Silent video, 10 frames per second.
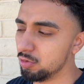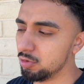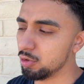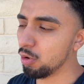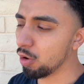
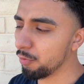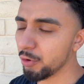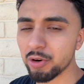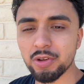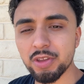go
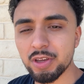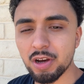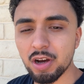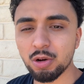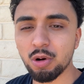over
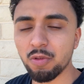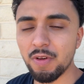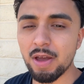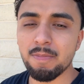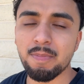the
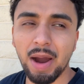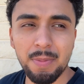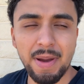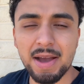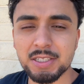Corvette
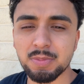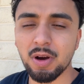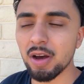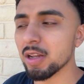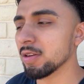bypass
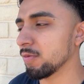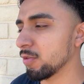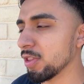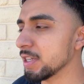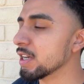mod
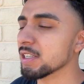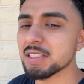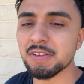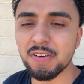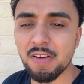for the
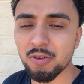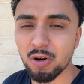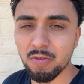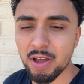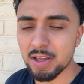C5
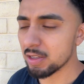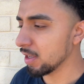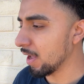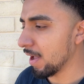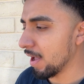Corvette.
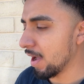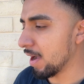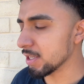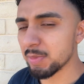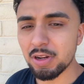
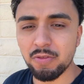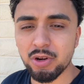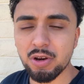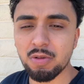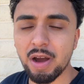As many of you
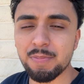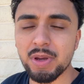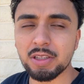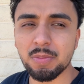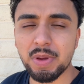know, I
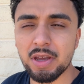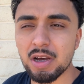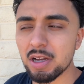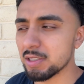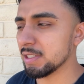picked up a
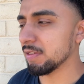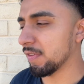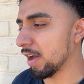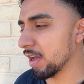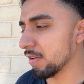
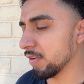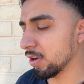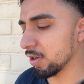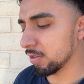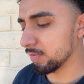
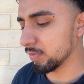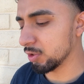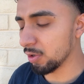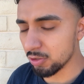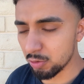C5
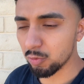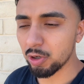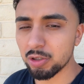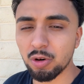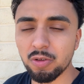
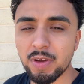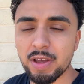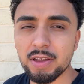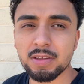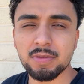2001
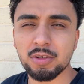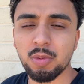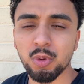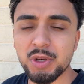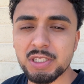Corvette a
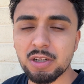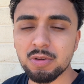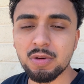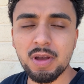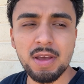couple weeks ago.